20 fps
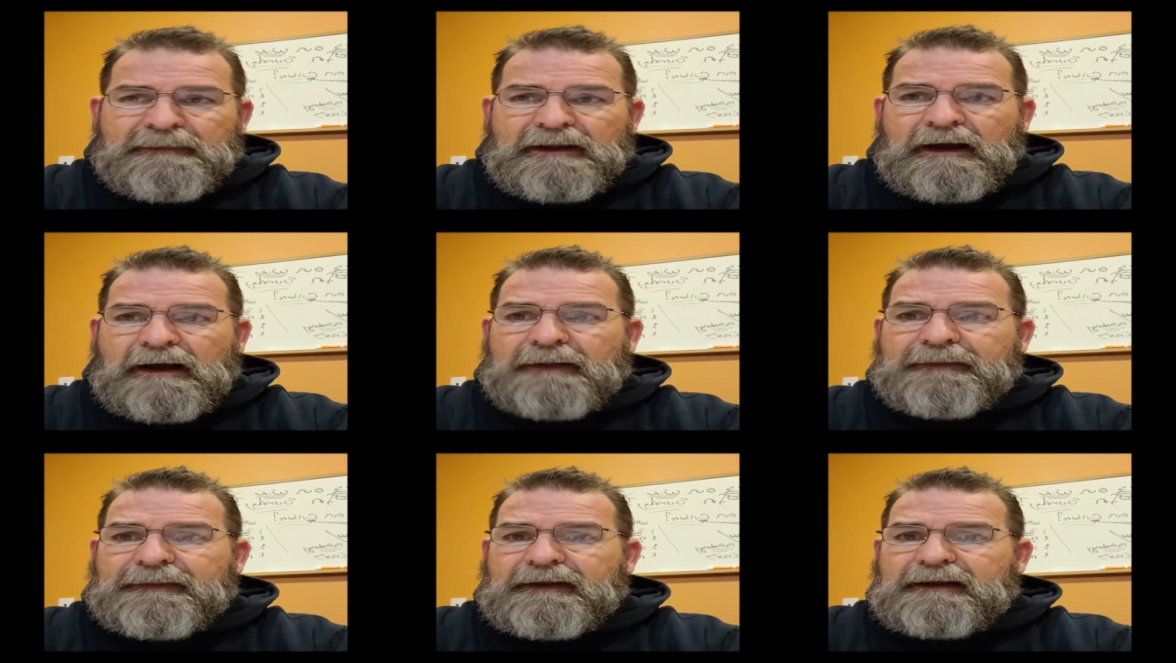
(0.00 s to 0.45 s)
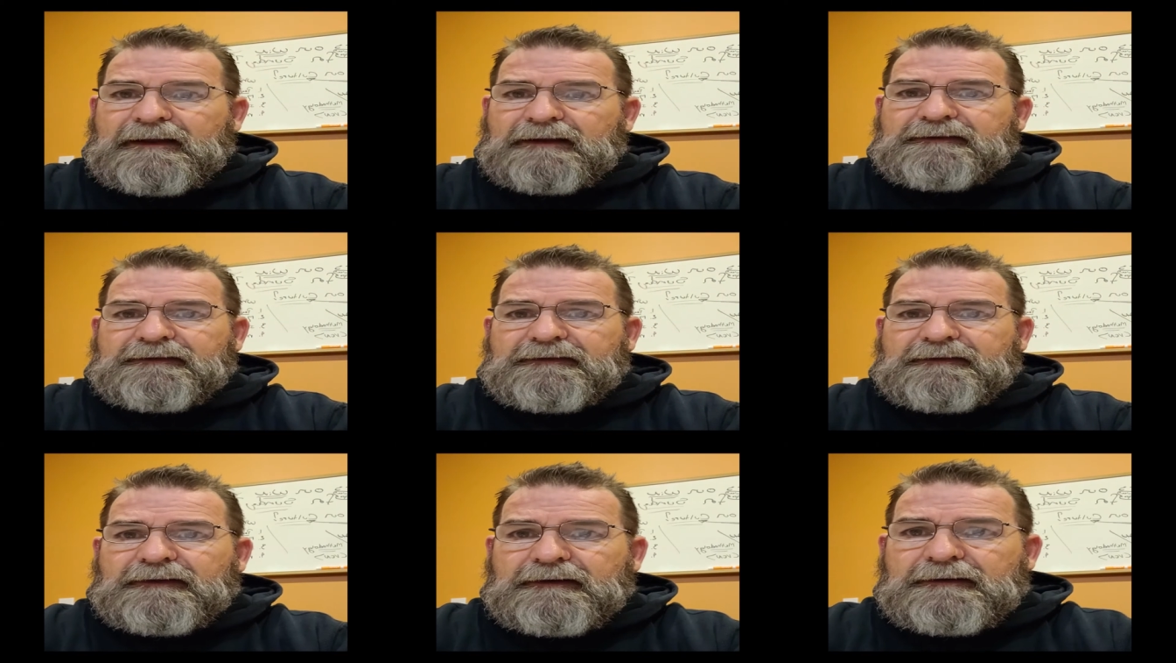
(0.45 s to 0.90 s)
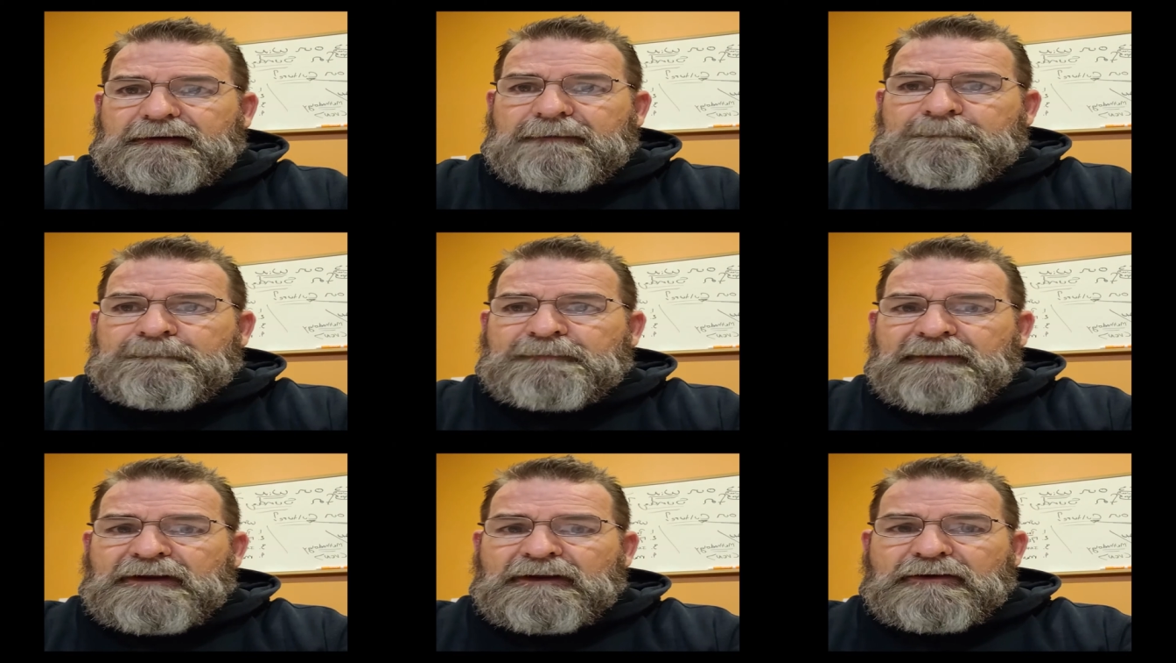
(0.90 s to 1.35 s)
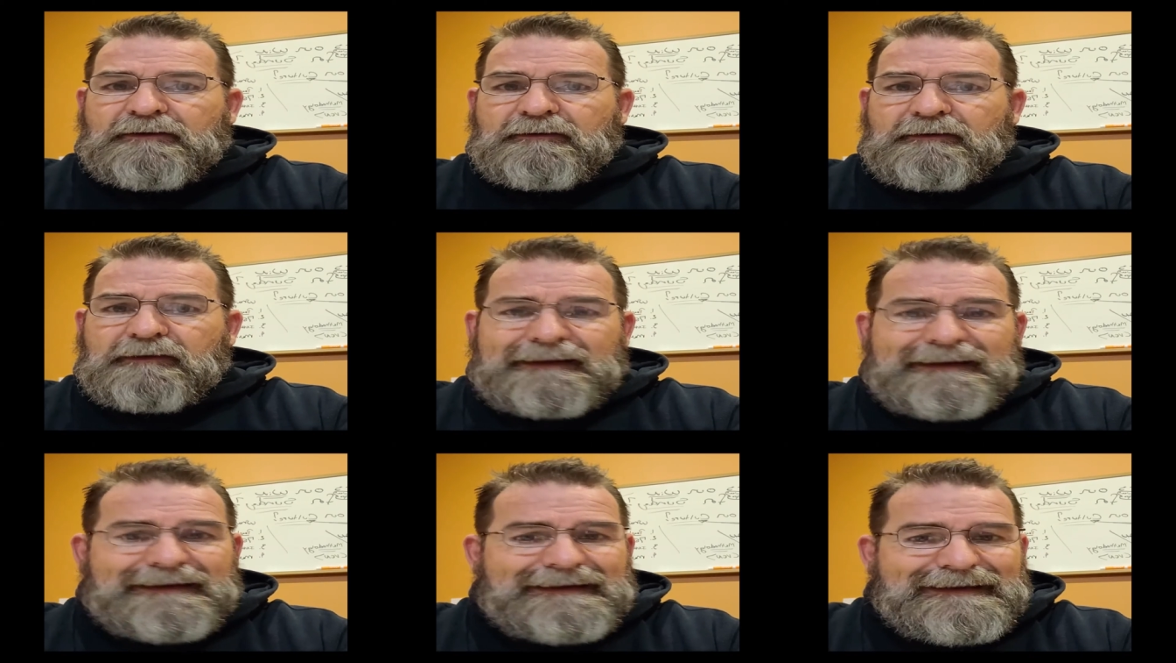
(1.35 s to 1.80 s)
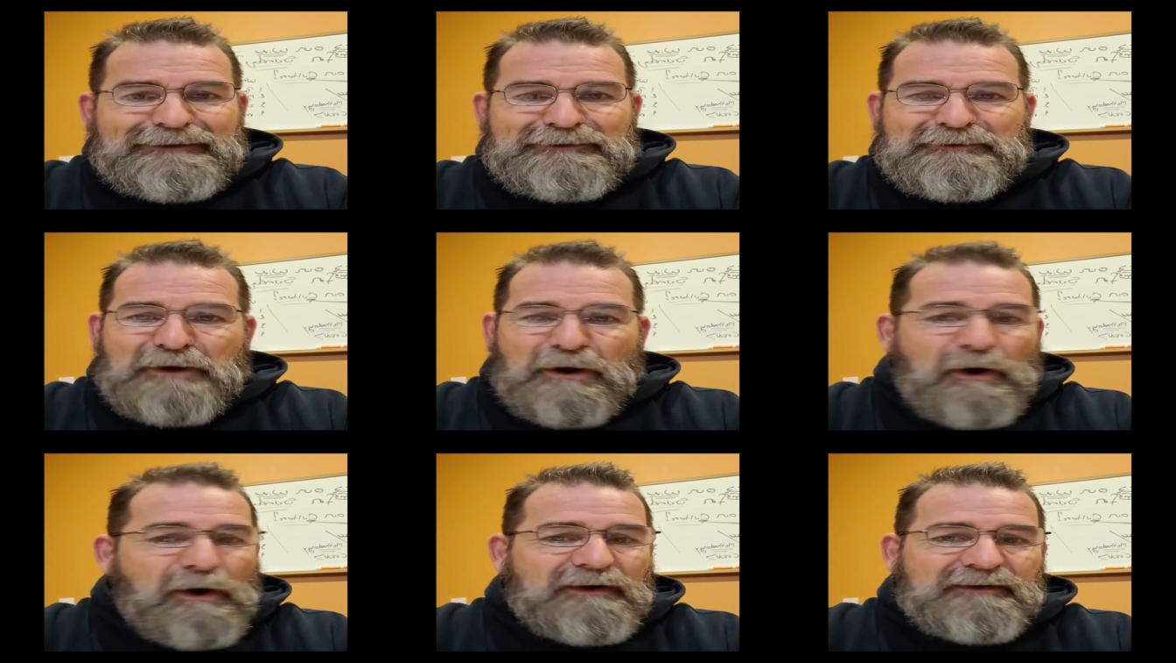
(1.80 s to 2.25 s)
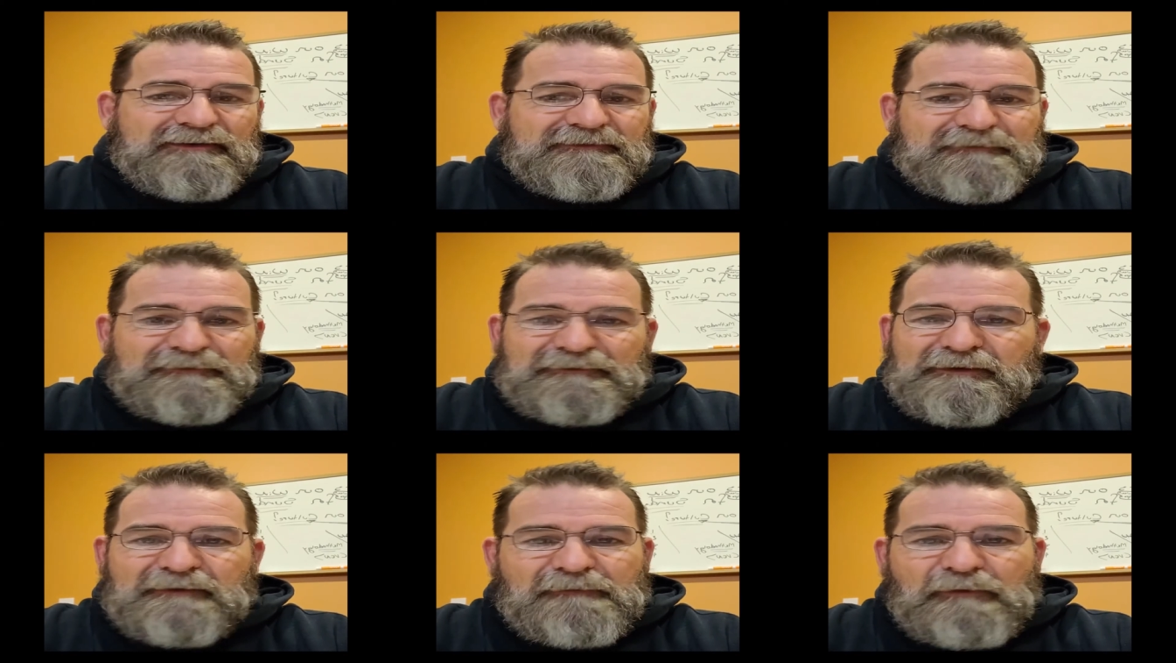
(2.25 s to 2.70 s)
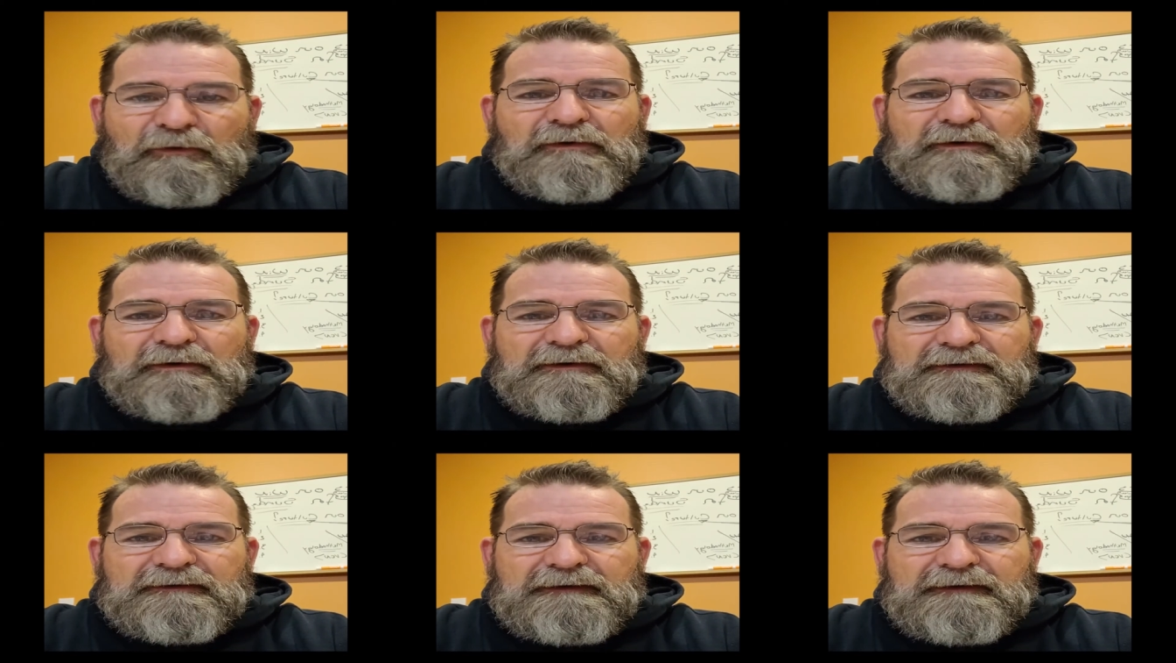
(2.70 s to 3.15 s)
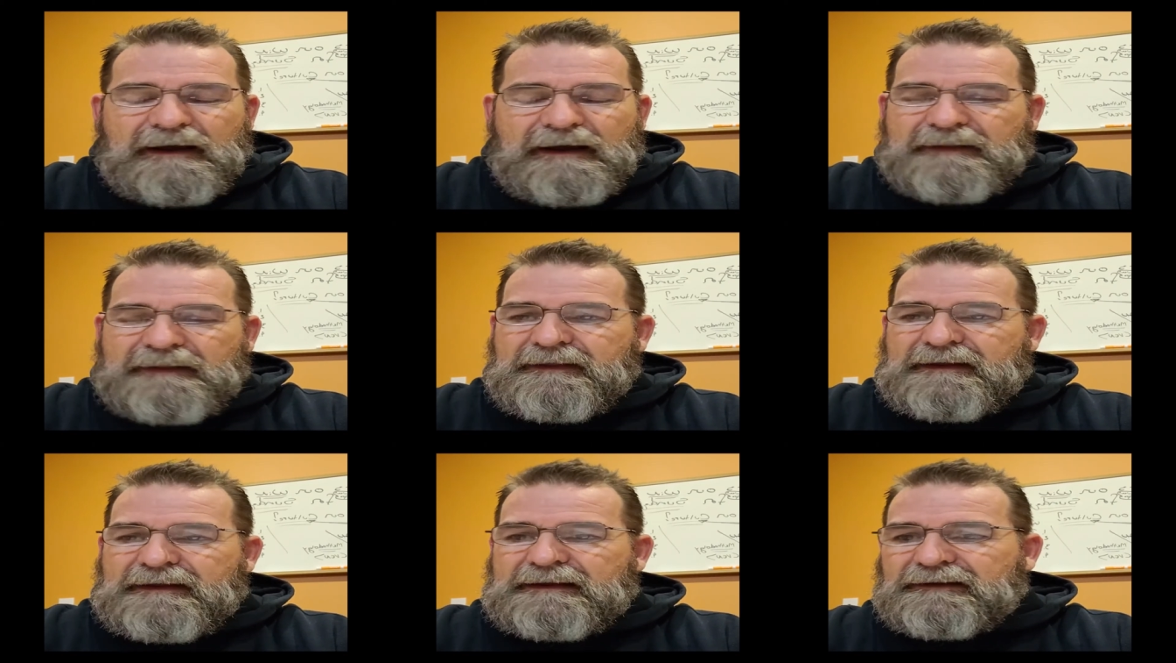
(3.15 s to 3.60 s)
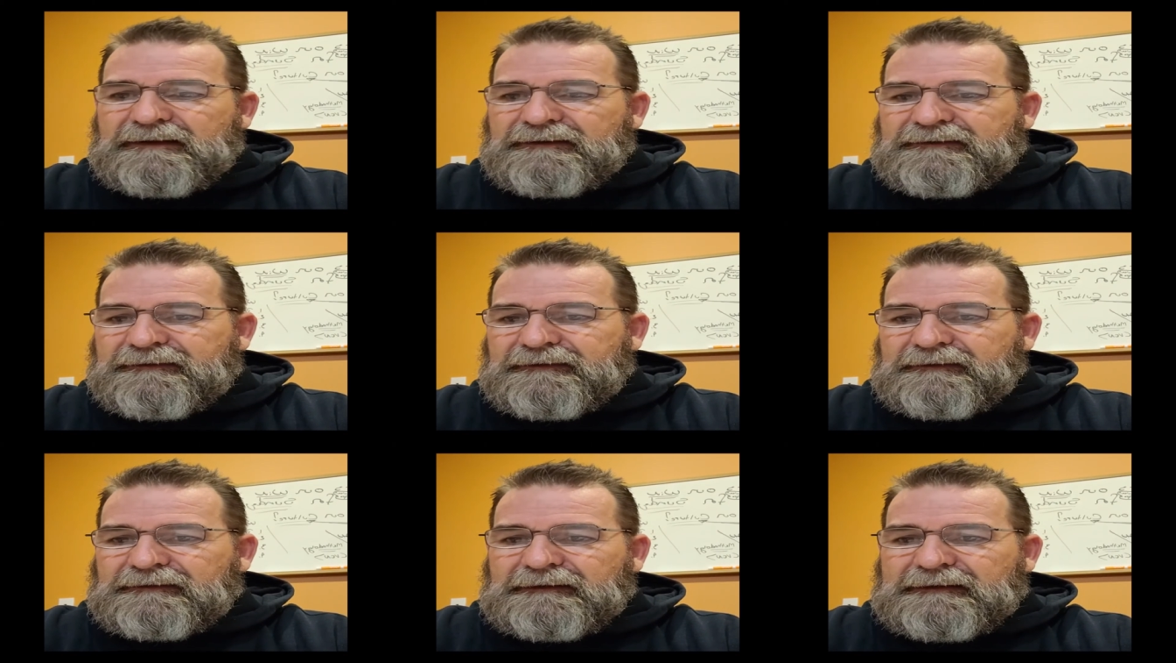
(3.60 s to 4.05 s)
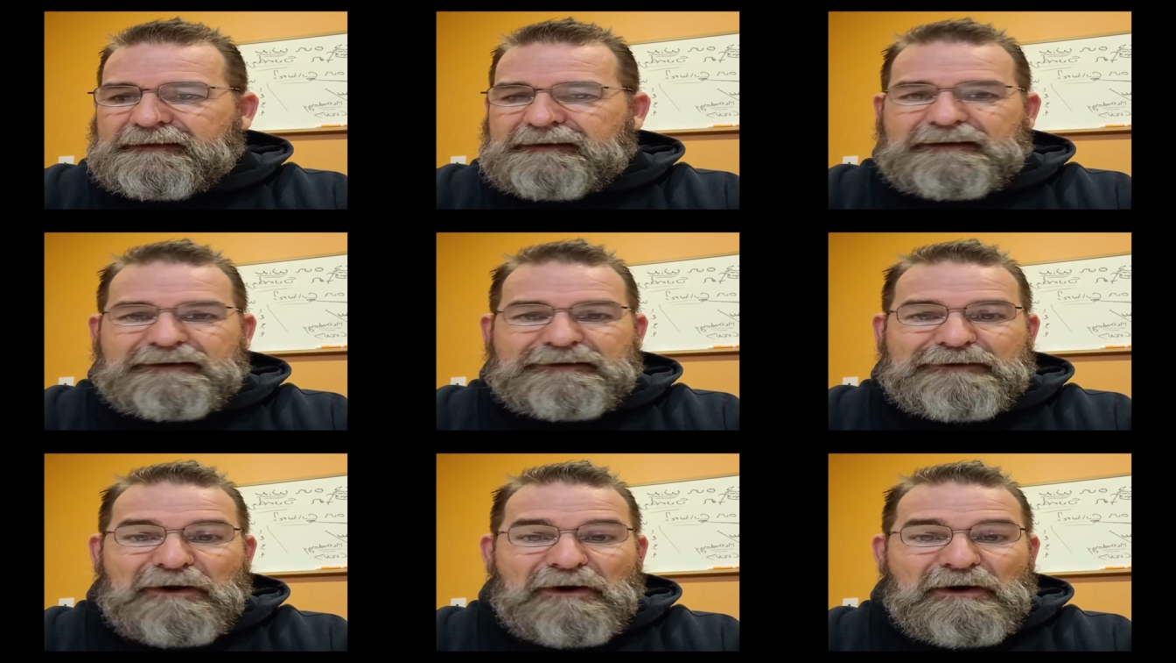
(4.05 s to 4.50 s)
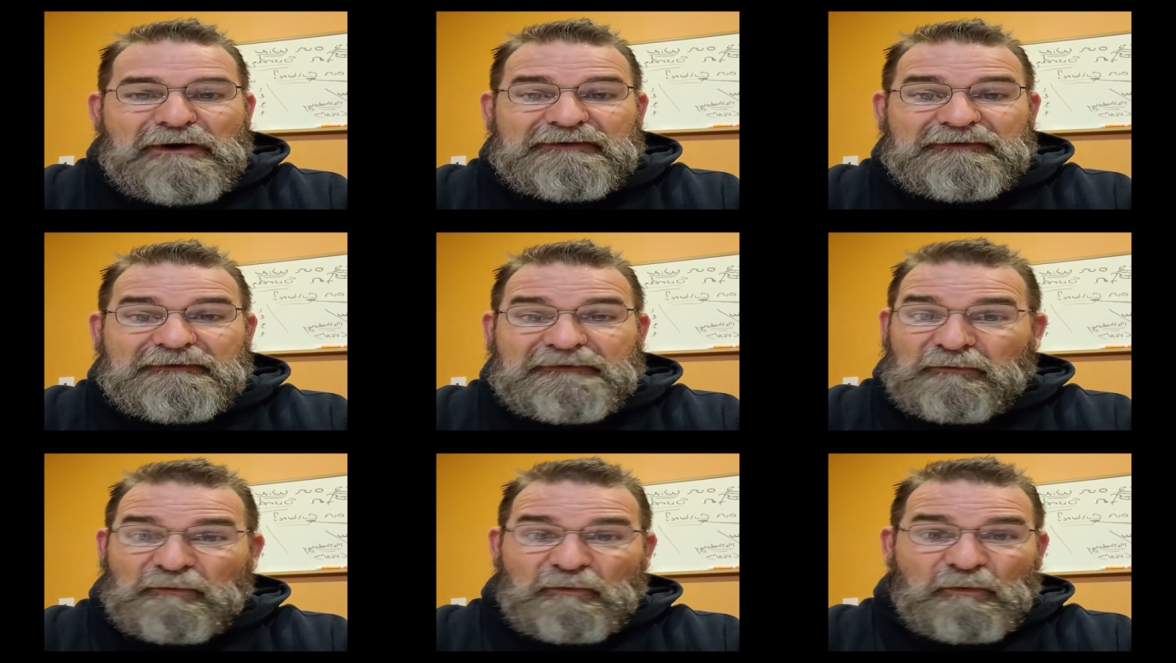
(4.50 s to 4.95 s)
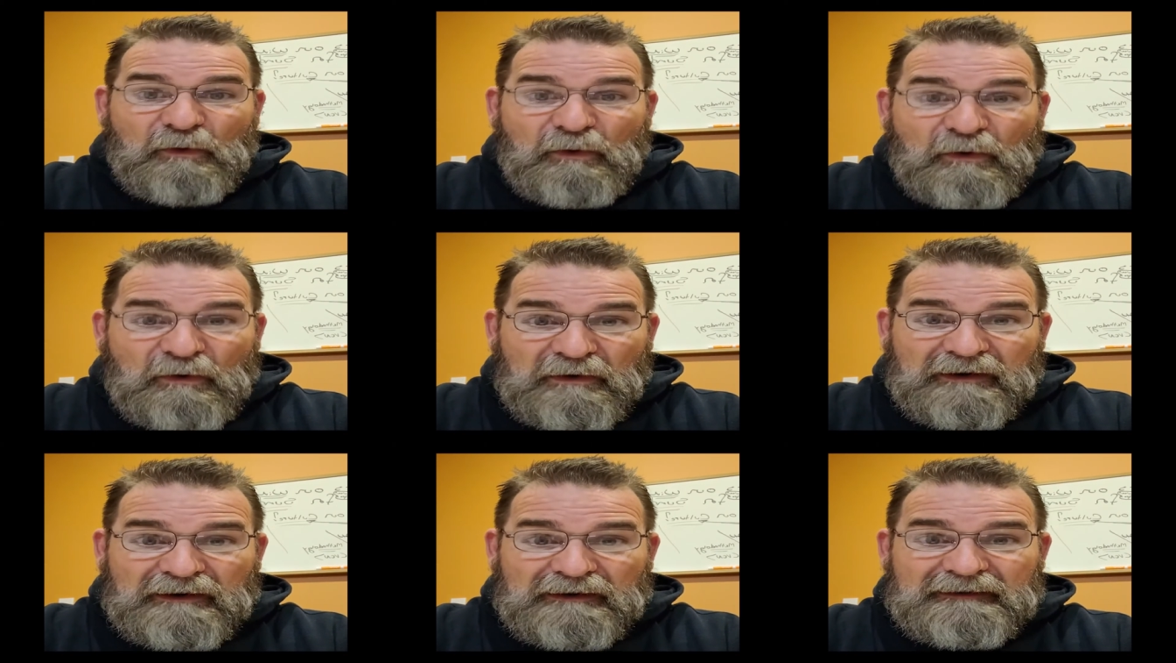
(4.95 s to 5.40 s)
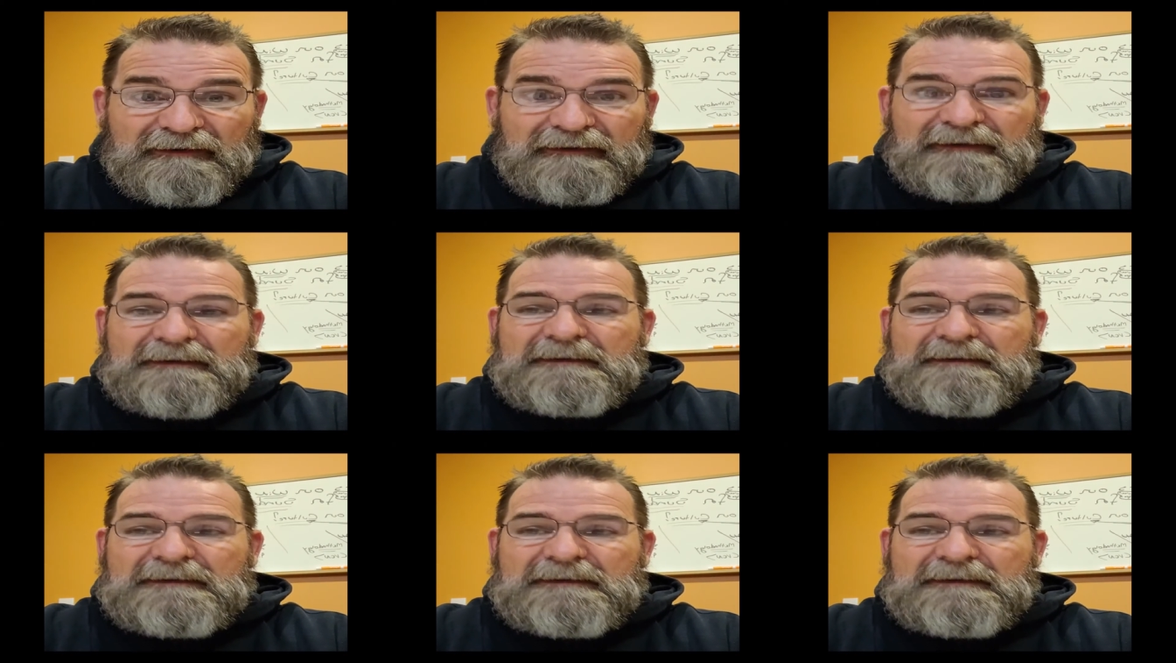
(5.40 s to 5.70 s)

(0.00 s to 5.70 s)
I think it's the leading cause for divorce. I think it's the leading cause for war.